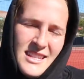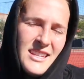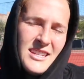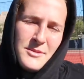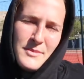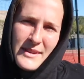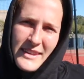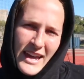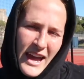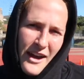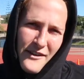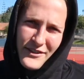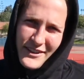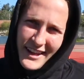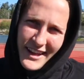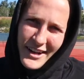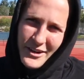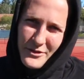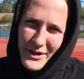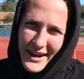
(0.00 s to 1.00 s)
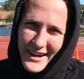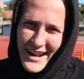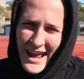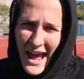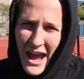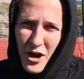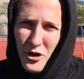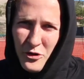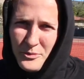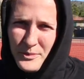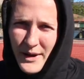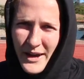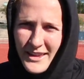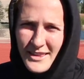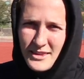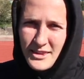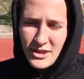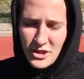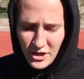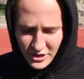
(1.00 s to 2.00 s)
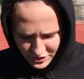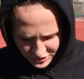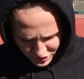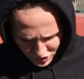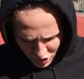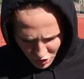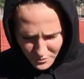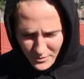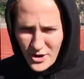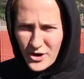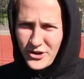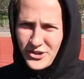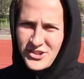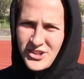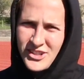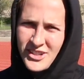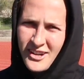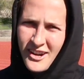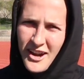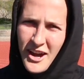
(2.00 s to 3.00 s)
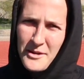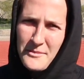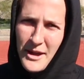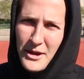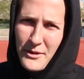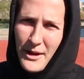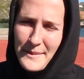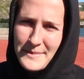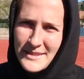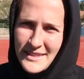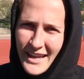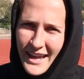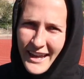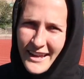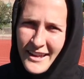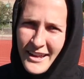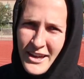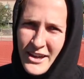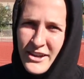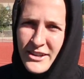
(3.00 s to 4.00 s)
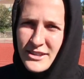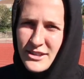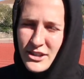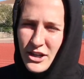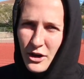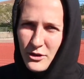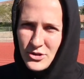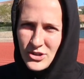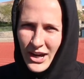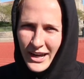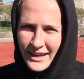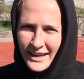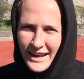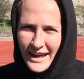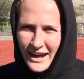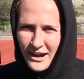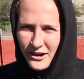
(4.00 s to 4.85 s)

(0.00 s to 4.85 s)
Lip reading: needed to be caffeinated right now, but there's new merch on my website, so go check it